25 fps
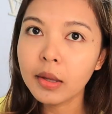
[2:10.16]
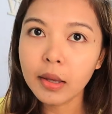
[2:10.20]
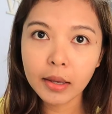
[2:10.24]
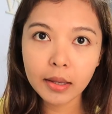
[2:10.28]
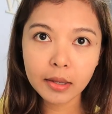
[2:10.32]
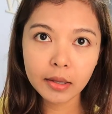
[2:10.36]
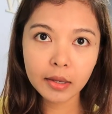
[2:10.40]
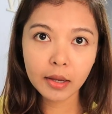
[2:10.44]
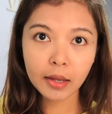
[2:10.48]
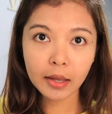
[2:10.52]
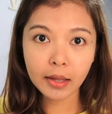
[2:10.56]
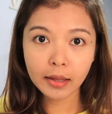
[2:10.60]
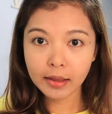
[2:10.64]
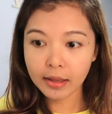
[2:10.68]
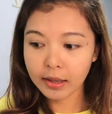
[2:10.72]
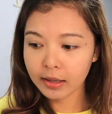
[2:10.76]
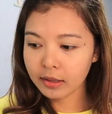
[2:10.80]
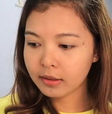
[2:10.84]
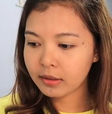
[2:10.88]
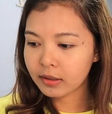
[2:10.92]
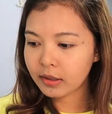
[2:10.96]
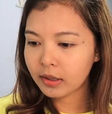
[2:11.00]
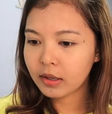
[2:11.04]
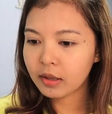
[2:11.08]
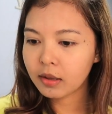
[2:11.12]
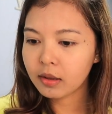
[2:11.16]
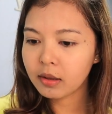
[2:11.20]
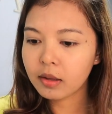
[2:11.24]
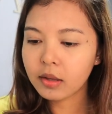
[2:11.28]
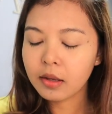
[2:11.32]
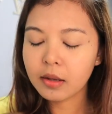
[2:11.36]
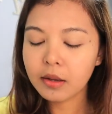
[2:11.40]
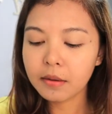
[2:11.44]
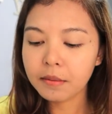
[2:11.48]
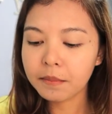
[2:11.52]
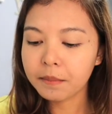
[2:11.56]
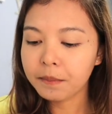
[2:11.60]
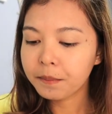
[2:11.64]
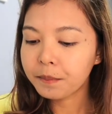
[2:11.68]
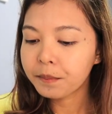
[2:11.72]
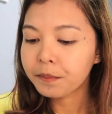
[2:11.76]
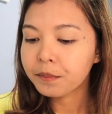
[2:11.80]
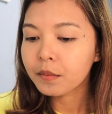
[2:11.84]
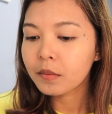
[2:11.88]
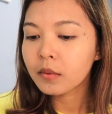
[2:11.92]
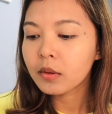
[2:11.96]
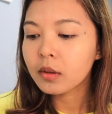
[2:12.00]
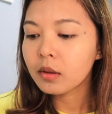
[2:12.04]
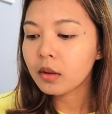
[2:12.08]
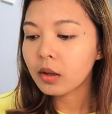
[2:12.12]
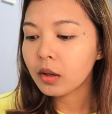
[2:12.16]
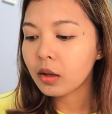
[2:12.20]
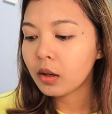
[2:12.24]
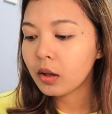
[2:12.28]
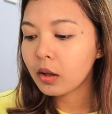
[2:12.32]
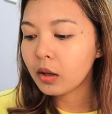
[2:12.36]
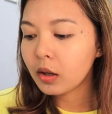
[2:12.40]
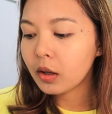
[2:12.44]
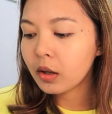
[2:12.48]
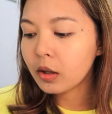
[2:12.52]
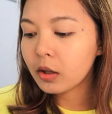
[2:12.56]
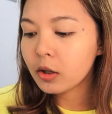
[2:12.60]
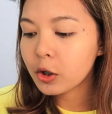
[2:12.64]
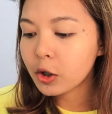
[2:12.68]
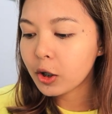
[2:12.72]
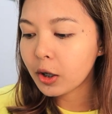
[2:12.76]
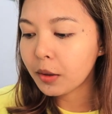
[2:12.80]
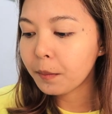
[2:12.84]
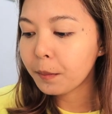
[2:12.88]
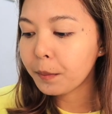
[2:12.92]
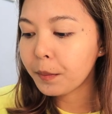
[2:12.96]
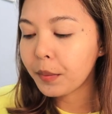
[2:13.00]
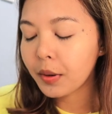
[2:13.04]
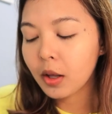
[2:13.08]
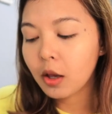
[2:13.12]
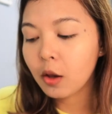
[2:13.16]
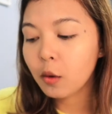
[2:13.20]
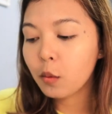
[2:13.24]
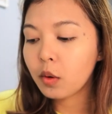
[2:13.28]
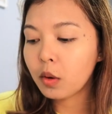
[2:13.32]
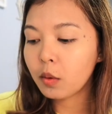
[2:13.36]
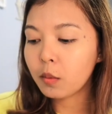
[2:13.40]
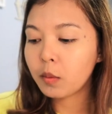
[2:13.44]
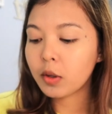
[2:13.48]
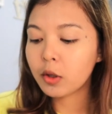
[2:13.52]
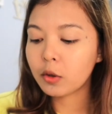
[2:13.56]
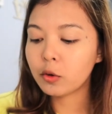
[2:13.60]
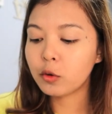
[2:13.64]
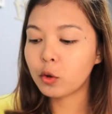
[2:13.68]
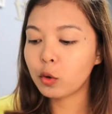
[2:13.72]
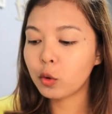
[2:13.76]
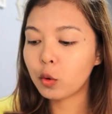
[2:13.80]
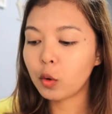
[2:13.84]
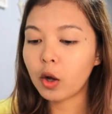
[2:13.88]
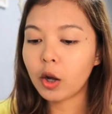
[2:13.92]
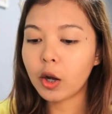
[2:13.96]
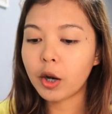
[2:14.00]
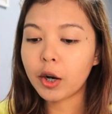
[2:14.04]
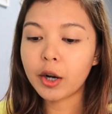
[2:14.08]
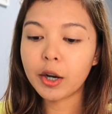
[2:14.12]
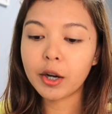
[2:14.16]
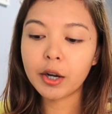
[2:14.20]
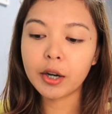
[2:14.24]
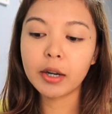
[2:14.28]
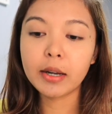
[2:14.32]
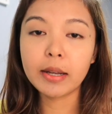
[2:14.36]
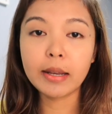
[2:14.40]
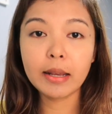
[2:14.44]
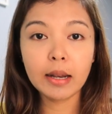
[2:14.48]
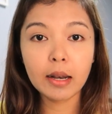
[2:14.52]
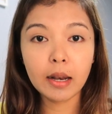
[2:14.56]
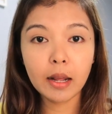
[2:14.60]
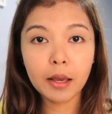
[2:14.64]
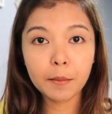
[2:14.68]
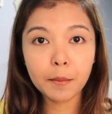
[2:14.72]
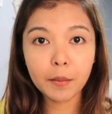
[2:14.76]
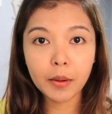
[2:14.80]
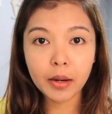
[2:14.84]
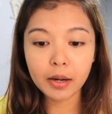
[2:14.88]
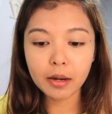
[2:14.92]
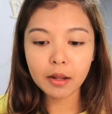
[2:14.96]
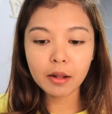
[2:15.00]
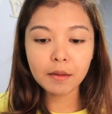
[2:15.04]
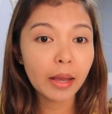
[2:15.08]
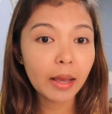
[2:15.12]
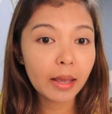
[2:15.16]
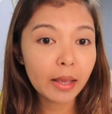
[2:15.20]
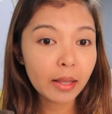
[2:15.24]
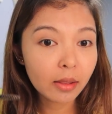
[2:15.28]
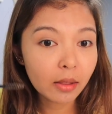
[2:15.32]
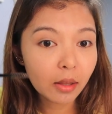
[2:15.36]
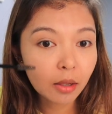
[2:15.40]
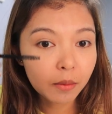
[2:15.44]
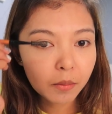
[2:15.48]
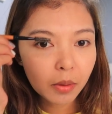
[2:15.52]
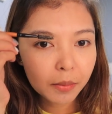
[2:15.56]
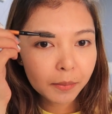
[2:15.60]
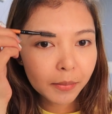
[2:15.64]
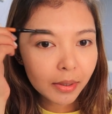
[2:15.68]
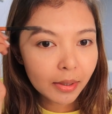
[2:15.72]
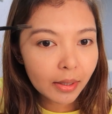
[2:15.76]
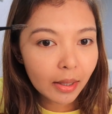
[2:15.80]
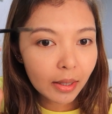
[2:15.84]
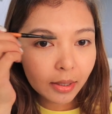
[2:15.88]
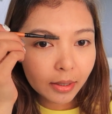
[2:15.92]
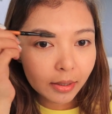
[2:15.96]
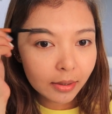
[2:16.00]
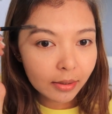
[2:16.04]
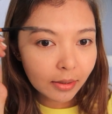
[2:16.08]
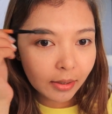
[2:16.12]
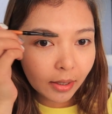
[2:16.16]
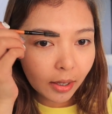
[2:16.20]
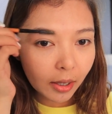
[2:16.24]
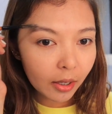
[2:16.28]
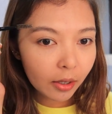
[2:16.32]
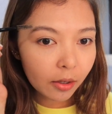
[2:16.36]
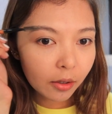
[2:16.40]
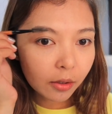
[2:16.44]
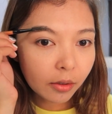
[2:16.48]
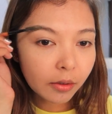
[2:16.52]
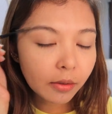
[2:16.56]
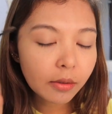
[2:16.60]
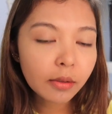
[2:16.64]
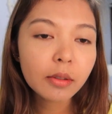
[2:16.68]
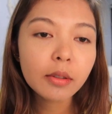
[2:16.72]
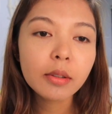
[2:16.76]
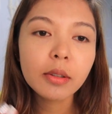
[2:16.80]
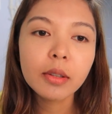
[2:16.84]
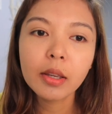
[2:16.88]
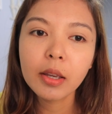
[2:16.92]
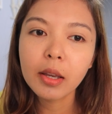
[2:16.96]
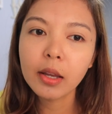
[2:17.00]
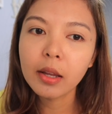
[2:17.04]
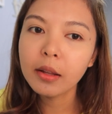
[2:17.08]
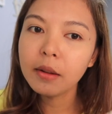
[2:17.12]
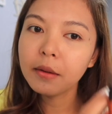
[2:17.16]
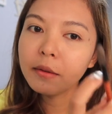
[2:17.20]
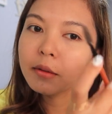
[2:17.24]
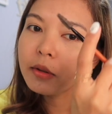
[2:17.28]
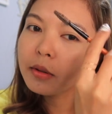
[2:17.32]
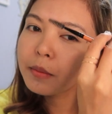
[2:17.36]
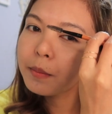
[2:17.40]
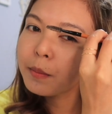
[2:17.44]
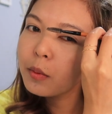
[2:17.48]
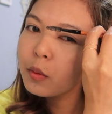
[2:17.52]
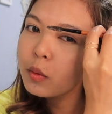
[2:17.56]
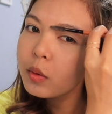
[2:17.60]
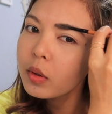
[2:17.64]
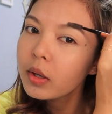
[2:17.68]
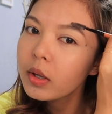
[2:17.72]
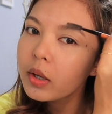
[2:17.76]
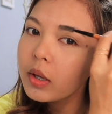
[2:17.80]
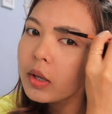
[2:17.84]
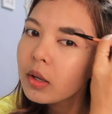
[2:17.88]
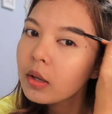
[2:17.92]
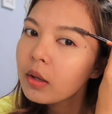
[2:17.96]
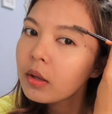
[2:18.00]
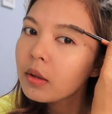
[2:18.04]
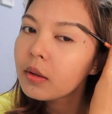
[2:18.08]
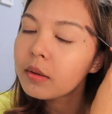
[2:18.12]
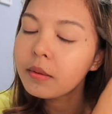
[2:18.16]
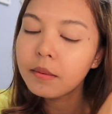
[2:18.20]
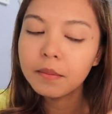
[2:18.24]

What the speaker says: And yeah, that's it. And syempre, we will do our kilay pa rin kahit nagmamadali tayo. Yan, spoolie.